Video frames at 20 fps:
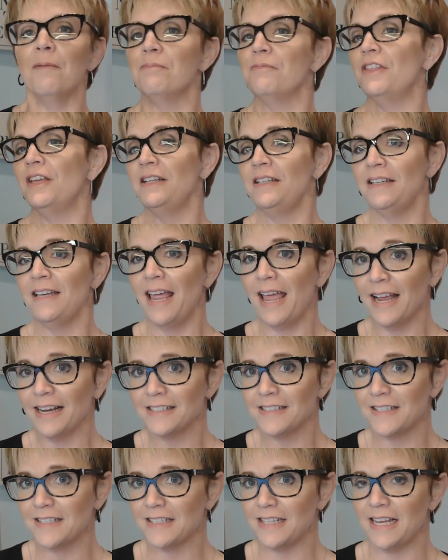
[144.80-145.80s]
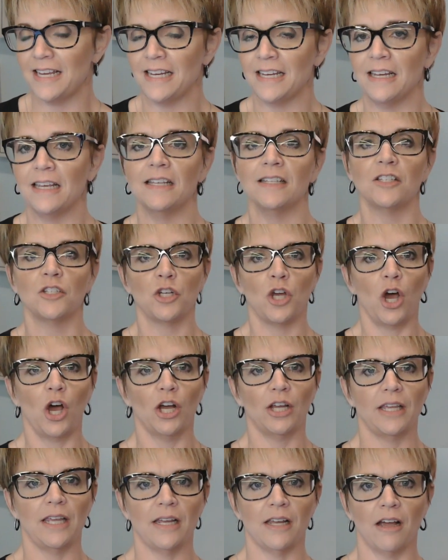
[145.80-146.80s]
The next thing is
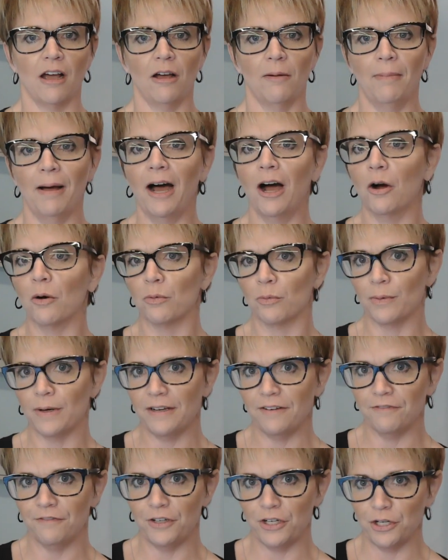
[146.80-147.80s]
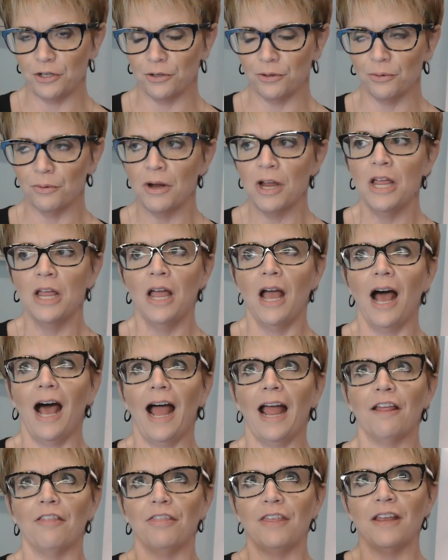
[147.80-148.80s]
talking about review.
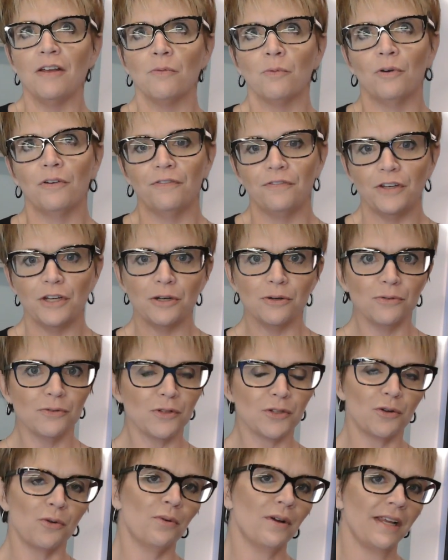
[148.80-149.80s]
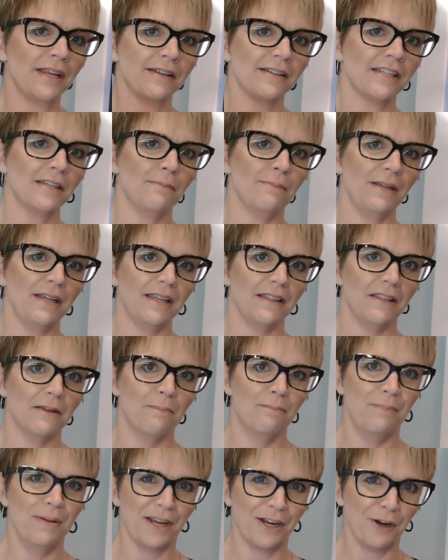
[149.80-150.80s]
I think review is going to be the
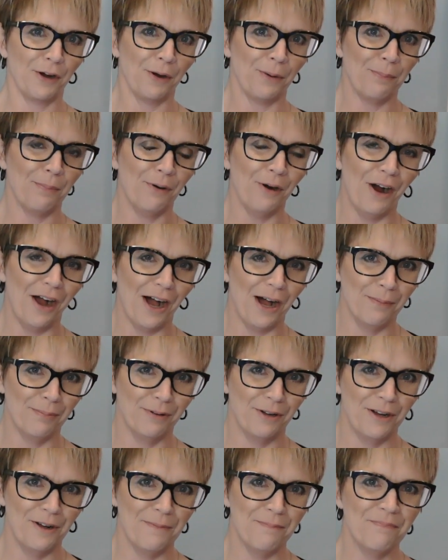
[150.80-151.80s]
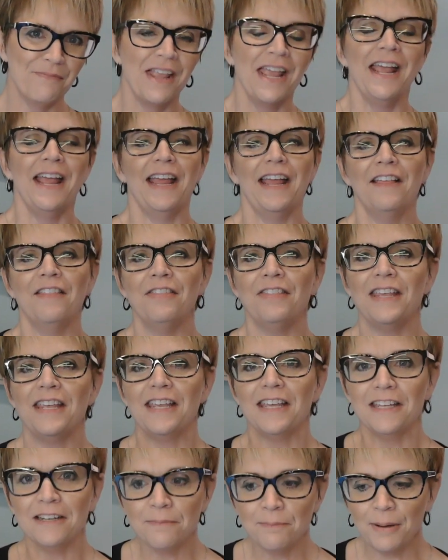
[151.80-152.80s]
bigger problem. In
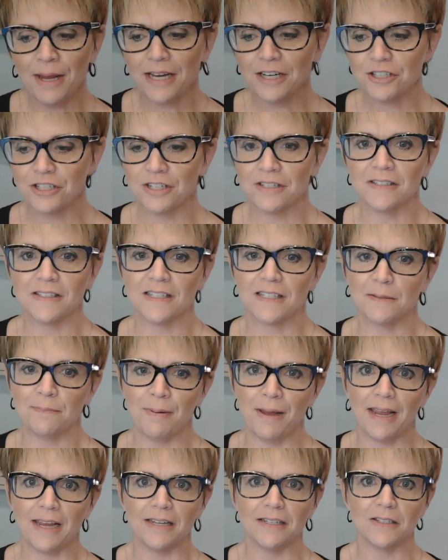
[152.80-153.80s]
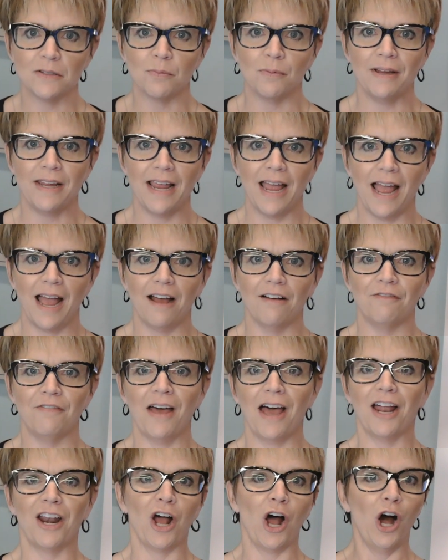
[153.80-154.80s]
the inpatient space, we have
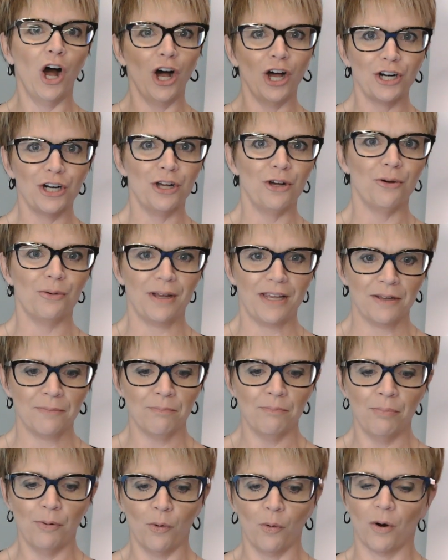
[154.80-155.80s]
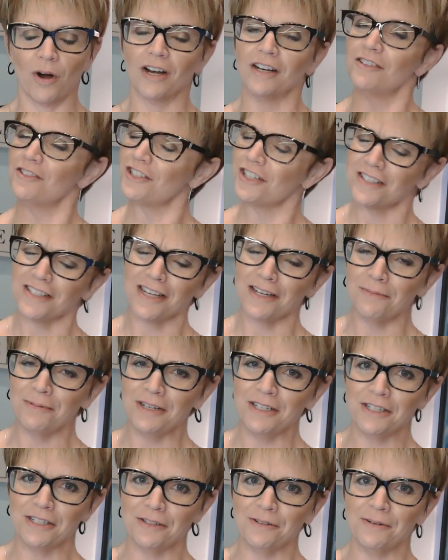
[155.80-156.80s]
that auto import, just like
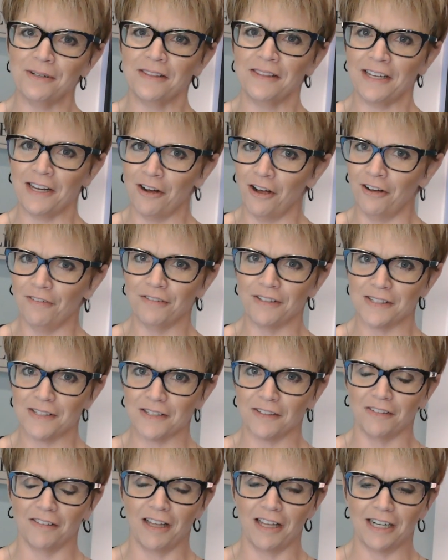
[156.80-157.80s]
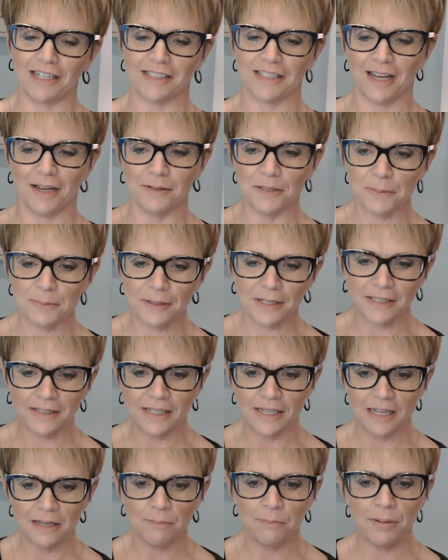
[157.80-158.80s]
we do in the office a lot of times, but in
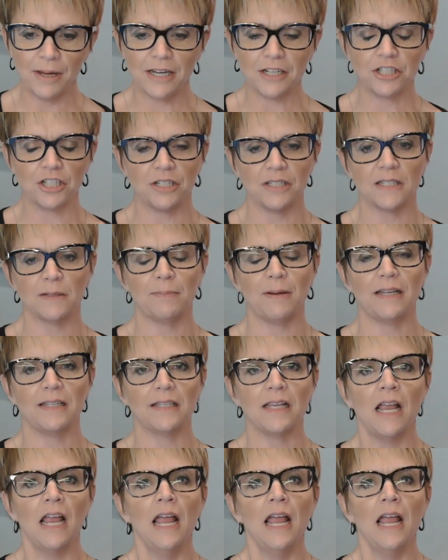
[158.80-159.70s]
the inpatient space,